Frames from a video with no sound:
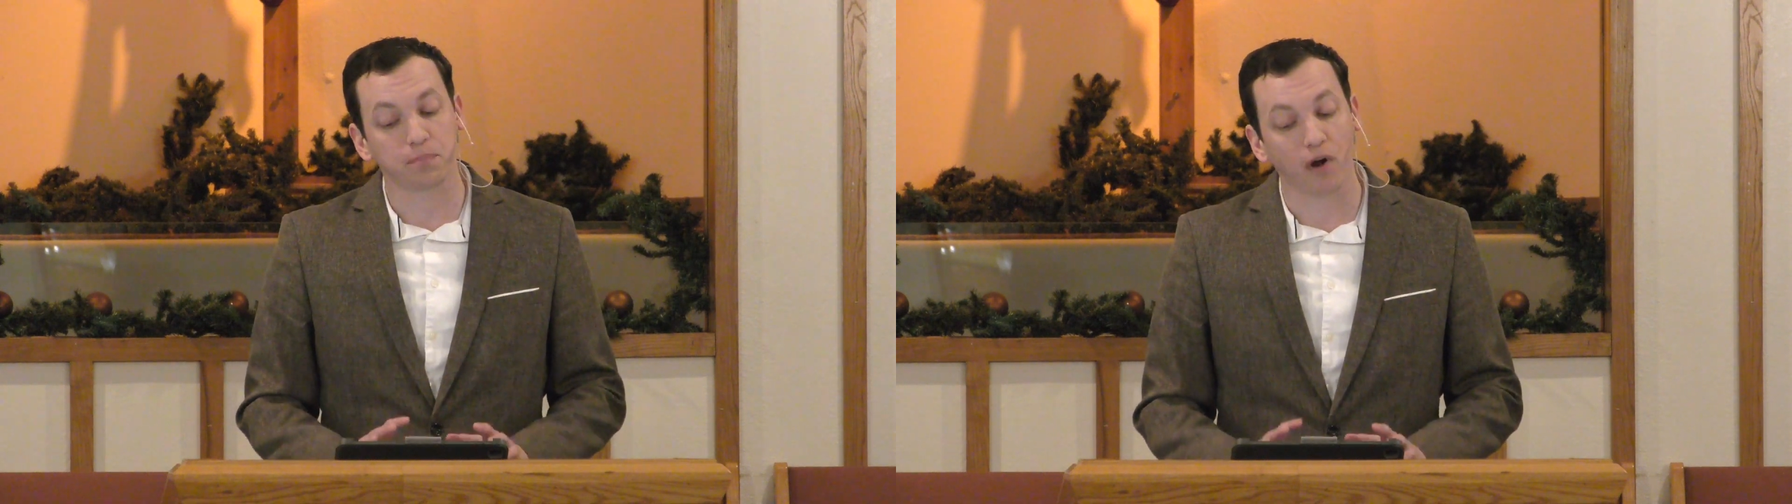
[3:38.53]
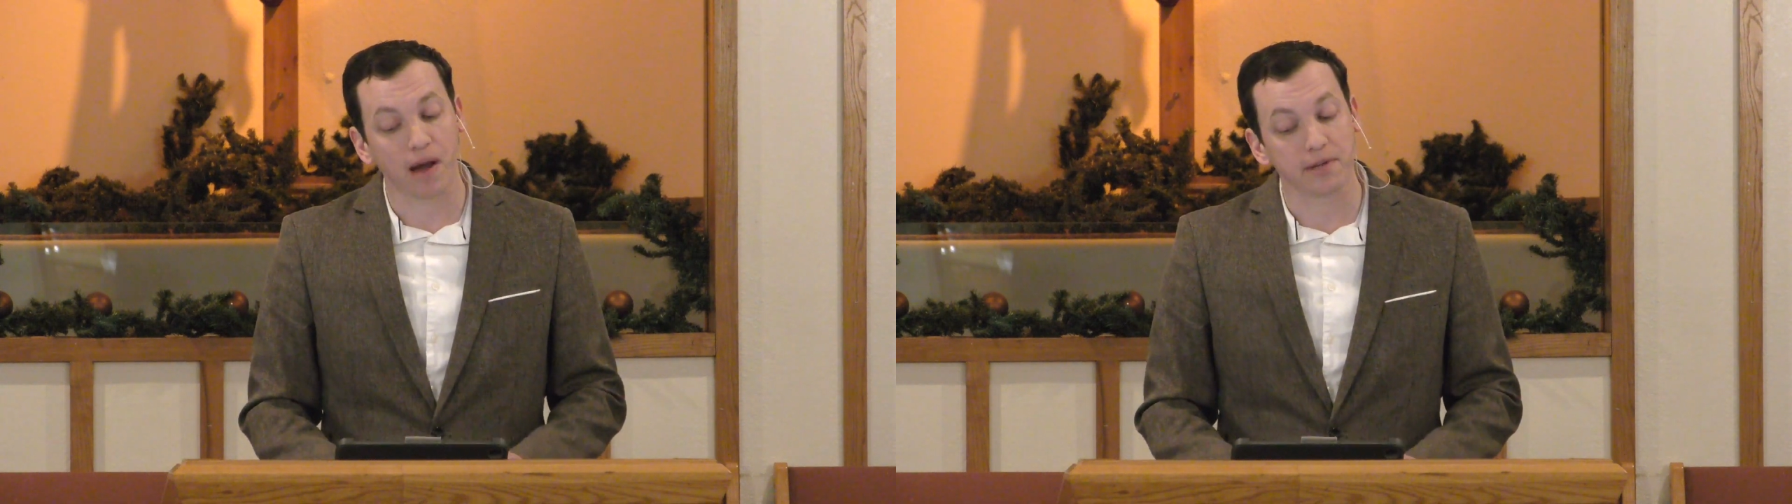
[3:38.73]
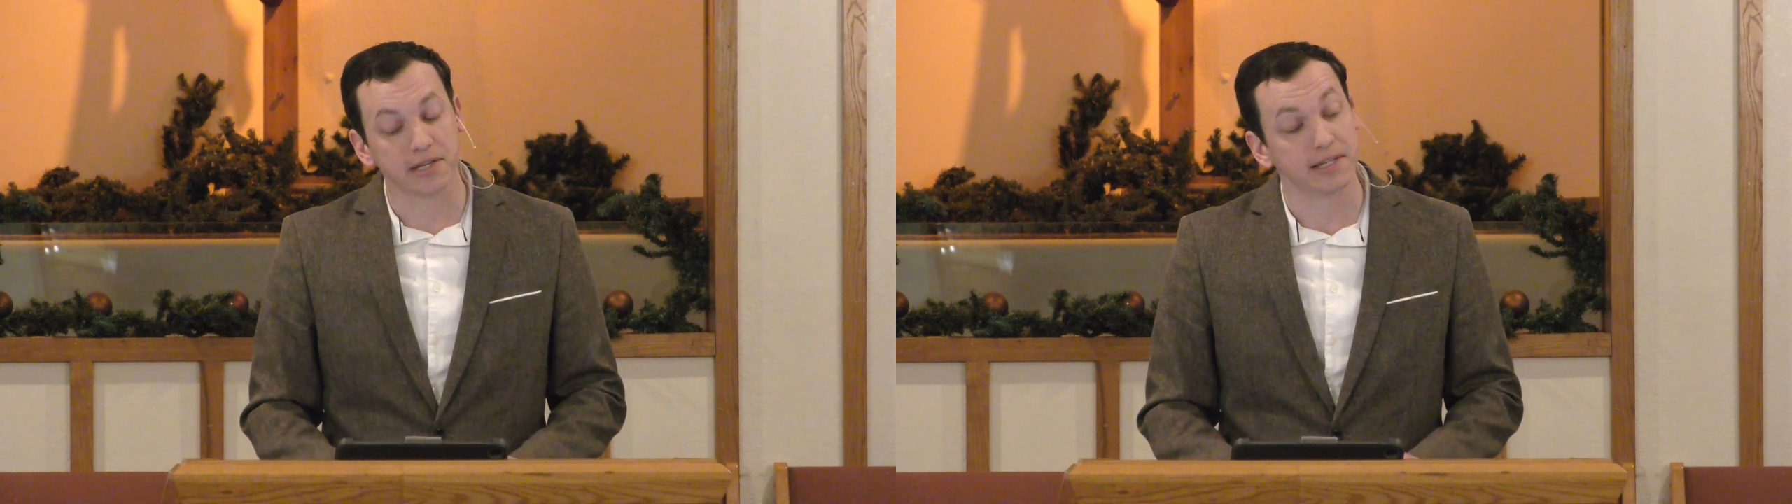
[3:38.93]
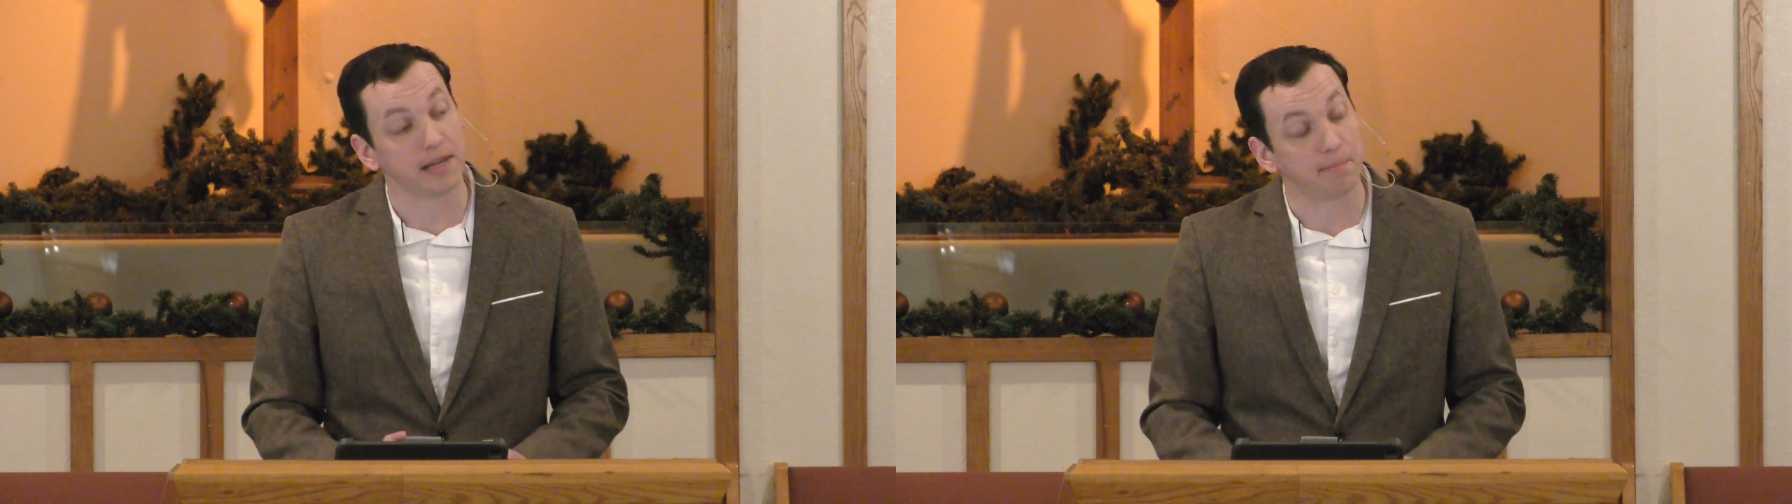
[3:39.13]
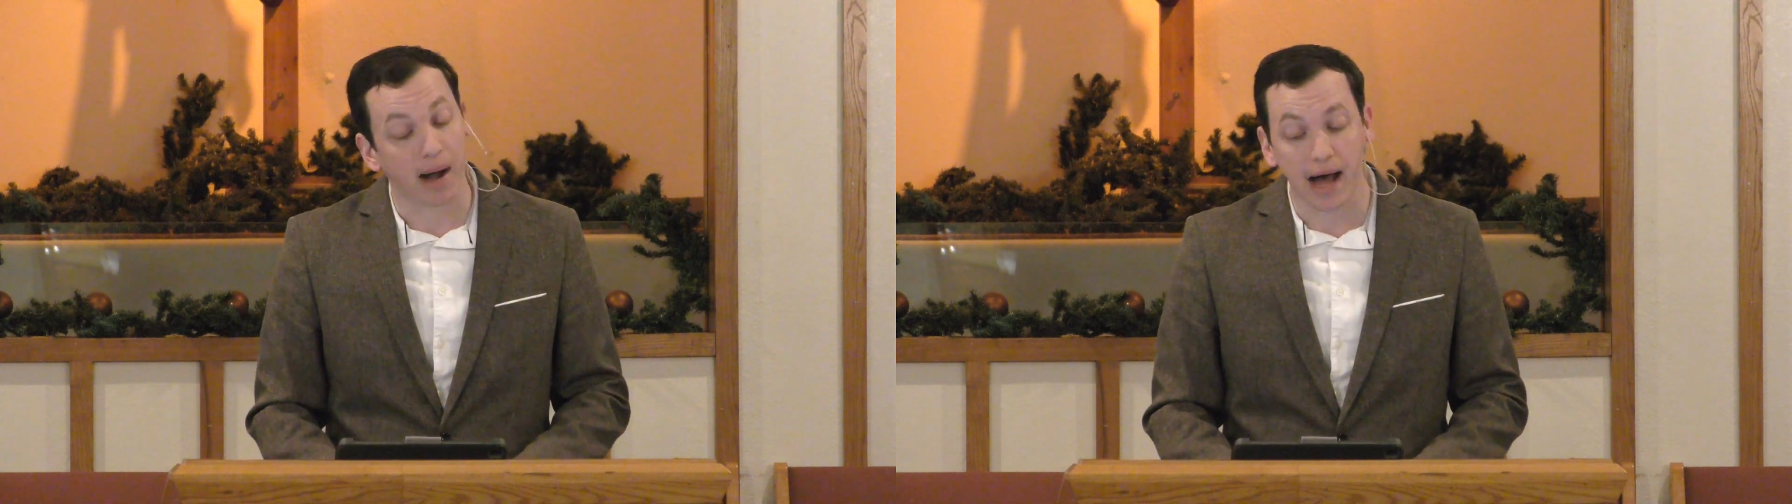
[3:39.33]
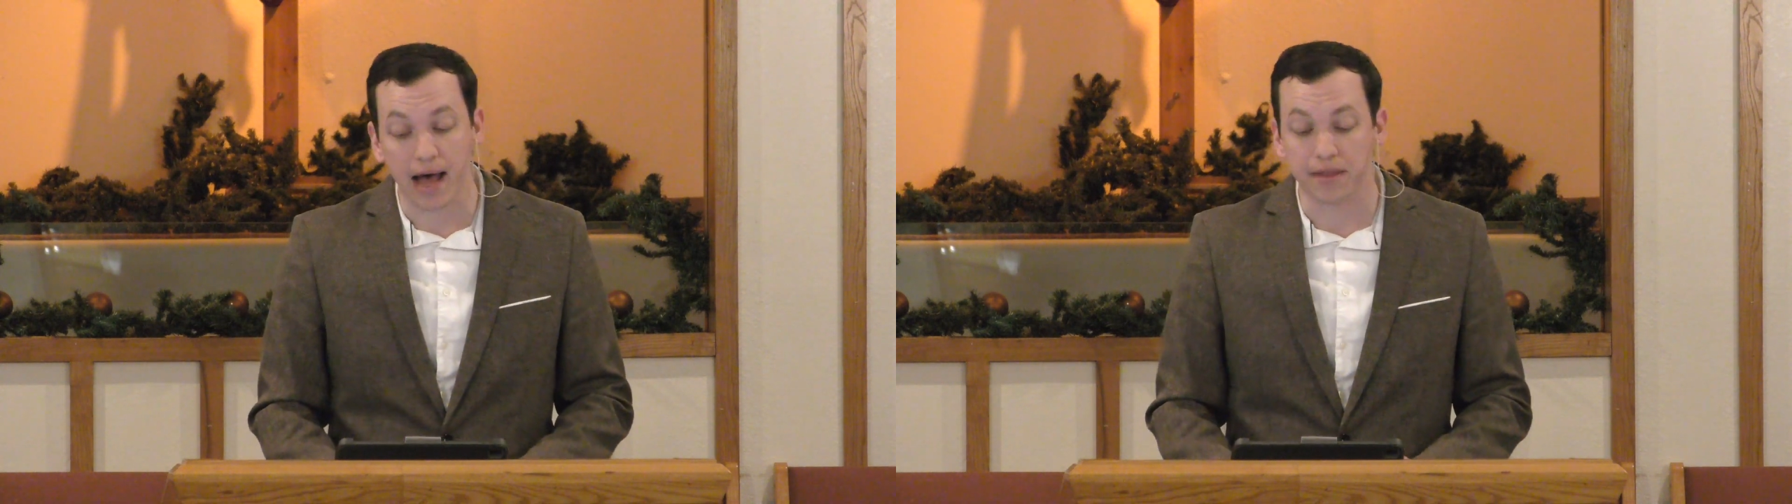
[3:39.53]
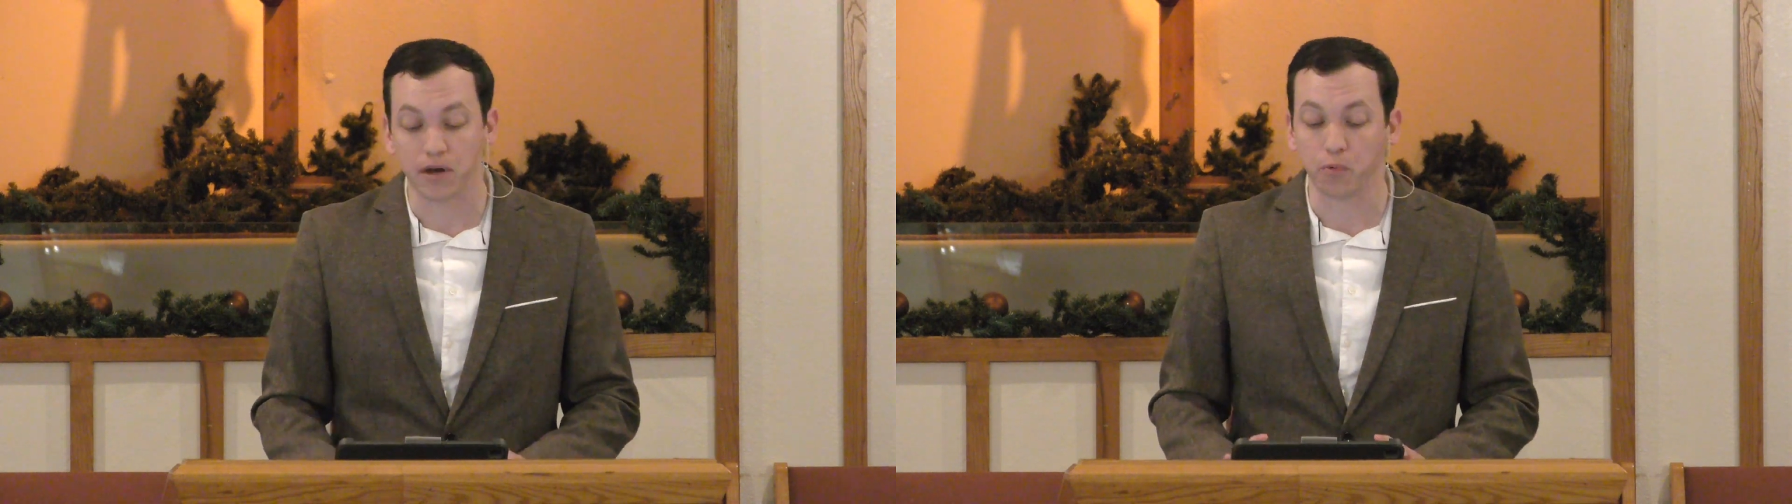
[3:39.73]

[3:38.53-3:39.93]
promises in mind